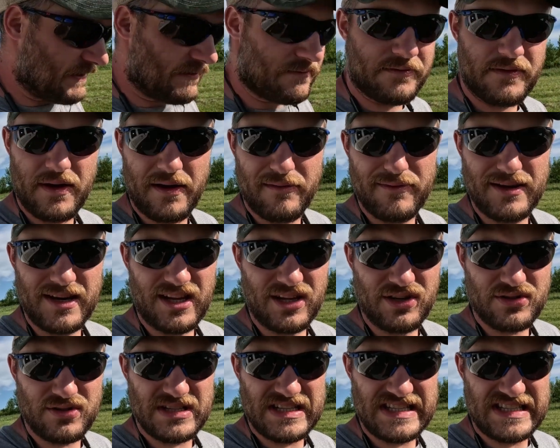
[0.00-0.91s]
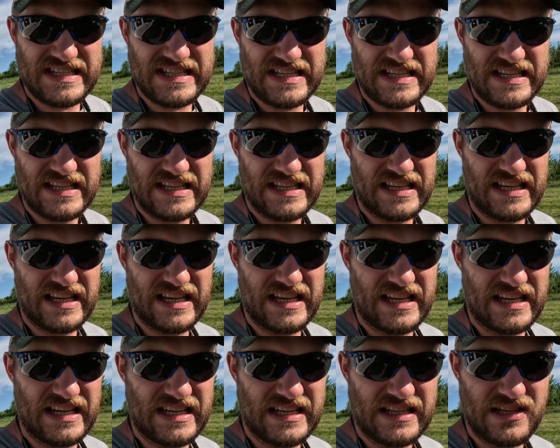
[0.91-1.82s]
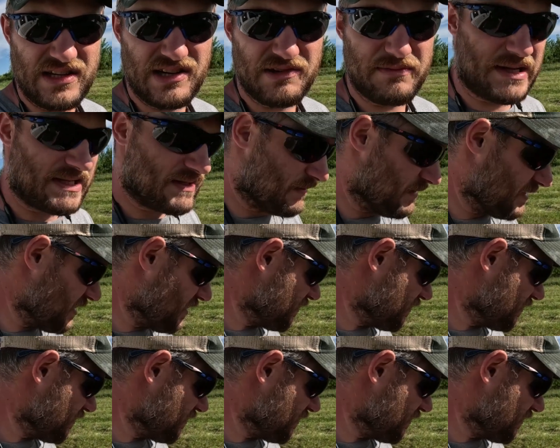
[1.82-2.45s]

If you have any interest, you can mess with it